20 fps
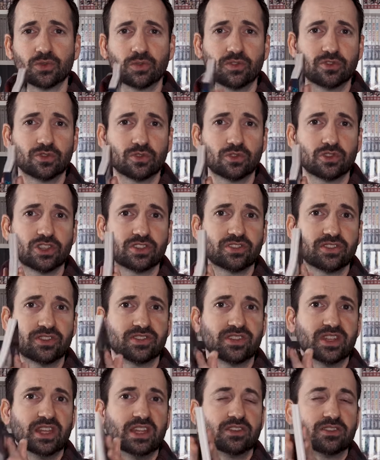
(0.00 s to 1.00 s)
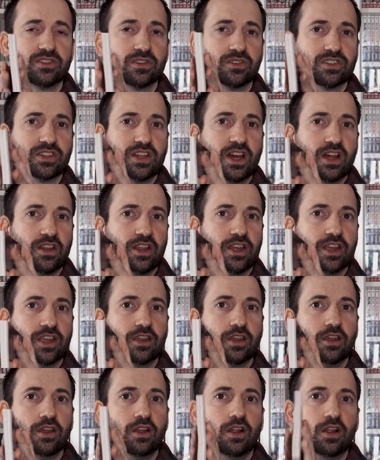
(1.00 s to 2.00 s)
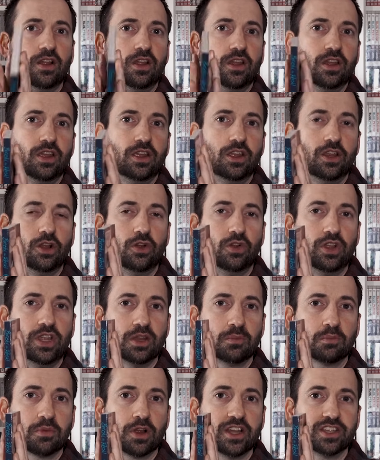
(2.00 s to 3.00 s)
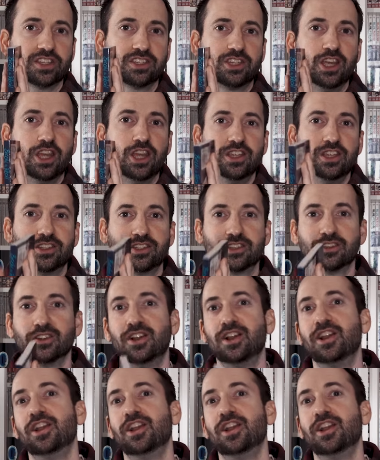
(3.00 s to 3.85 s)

ones were just as thin, so it's not like you know, yen press is,